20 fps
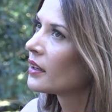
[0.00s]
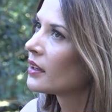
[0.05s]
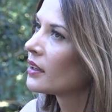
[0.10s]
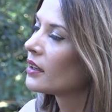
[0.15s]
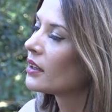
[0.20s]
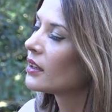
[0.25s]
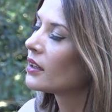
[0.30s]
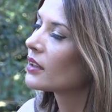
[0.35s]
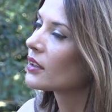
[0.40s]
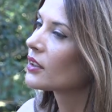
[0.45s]

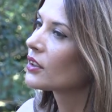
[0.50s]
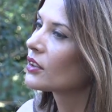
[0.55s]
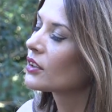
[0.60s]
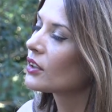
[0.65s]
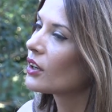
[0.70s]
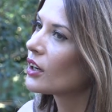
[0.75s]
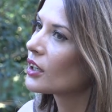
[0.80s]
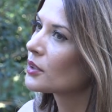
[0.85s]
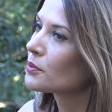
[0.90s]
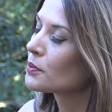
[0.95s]
Oh,
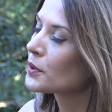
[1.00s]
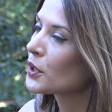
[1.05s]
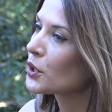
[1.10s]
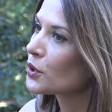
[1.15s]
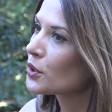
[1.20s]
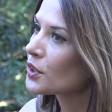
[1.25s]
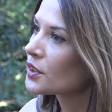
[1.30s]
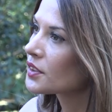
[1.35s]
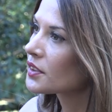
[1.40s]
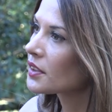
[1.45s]
God,
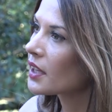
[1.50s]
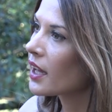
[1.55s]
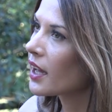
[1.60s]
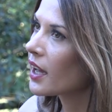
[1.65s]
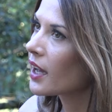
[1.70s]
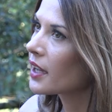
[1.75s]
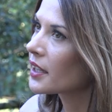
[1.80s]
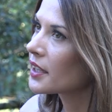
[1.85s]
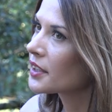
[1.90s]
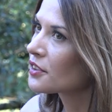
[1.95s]
because
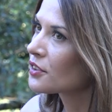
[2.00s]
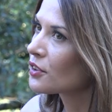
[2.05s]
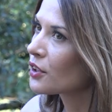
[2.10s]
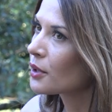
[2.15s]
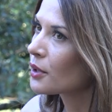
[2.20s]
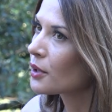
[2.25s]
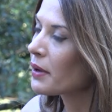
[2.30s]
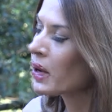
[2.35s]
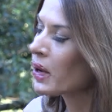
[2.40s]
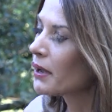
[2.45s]
it's not
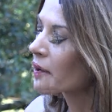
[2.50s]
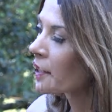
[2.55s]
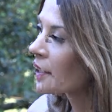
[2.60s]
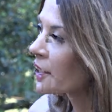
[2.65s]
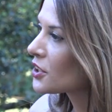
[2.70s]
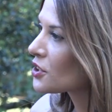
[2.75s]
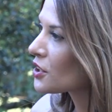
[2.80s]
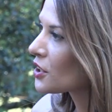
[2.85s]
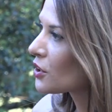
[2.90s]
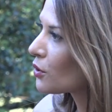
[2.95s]
about
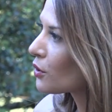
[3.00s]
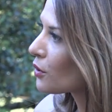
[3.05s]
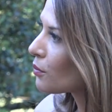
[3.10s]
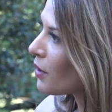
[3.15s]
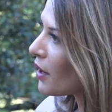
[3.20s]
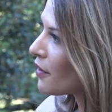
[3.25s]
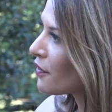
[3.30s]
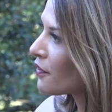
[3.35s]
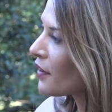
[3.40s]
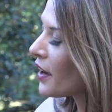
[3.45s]
religion or
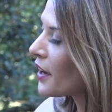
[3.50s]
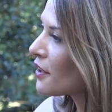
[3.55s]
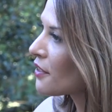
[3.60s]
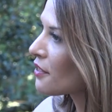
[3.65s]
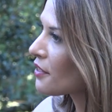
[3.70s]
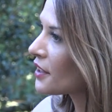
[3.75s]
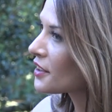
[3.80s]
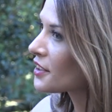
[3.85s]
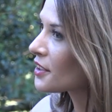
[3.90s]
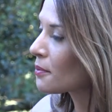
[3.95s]
my faith.
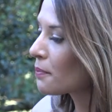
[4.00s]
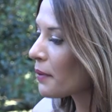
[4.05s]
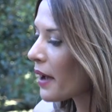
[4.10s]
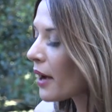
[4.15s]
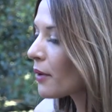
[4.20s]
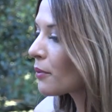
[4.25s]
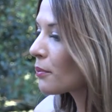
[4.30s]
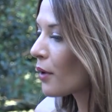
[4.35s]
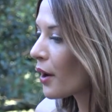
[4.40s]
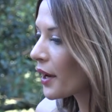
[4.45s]
It's
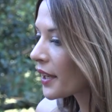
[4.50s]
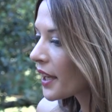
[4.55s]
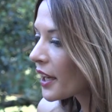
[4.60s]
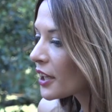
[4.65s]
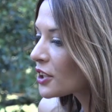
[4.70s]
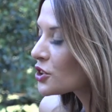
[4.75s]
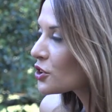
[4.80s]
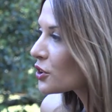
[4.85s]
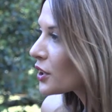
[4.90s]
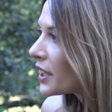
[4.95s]
about my
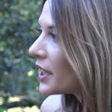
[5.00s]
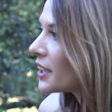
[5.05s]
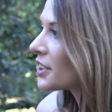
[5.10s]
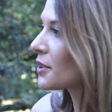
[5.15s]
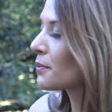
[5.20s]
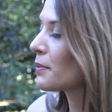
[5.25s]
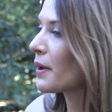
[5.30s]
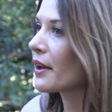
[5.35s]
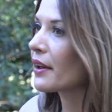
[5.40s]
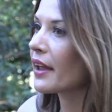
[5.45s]
country. It's
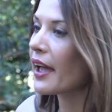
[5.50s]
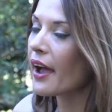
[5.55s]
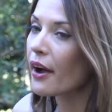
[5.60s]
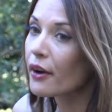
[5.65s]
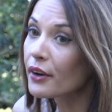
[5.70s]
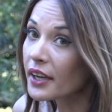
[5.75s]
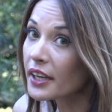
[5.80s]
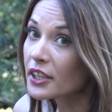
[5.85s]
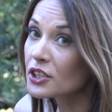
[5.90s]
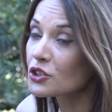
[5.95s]
about our
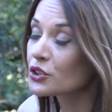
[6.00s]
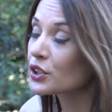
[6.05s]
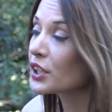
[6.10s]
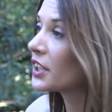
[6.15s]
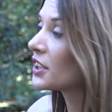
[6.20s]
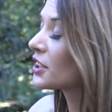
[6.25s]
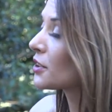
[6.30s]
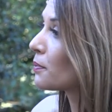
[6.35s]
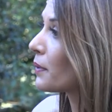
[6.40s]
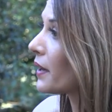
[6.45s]
country.
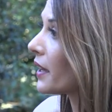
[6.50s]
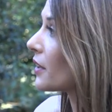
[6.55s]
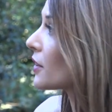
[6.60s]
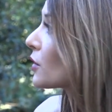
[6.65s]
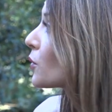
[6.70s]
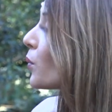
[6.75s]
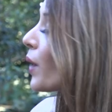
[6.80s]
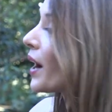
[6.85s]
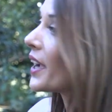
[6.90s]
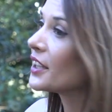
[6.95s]
It's about
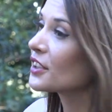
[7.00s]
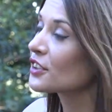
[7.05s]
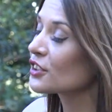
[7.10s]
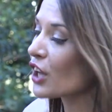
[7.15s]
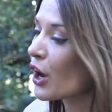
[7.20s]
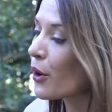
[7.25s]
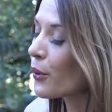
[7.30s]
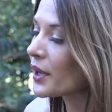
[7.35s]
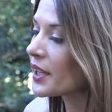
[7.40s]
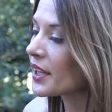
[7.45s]
the way it's
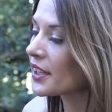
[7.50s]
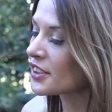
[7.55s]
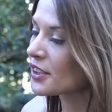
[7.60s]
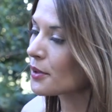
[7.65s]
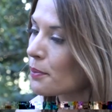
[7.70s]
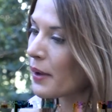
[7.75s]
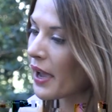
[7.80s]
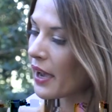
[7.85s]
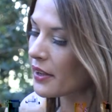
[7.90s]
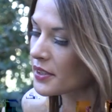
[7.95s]
going. It's
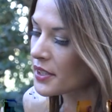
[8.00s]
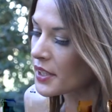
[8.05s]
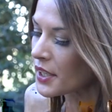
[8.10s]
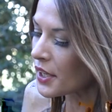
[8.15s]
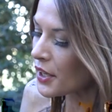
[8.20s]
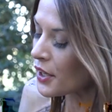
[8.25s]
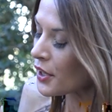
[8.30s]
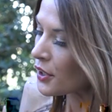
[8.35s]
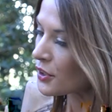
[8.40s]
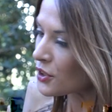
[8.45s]
about
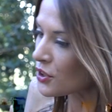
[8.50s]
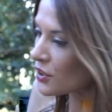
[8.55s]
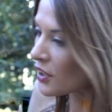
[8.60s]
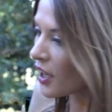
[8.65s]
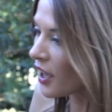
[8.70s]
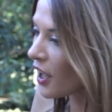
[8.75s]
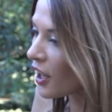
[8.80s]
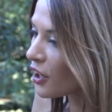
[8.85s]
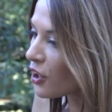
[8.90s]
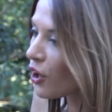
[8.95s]

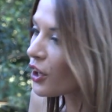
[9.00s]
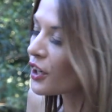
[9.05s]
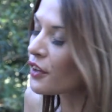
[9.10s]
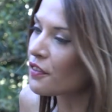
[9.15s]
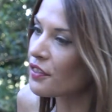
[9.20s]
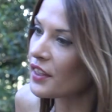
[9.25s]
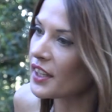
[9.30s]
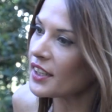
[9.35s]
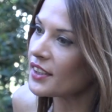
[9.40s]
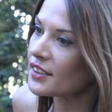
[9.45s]
a lot of
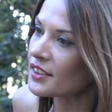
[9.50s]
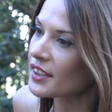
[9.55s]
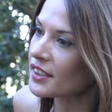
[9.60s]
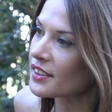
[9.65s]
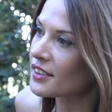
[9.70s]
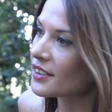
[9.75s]
things.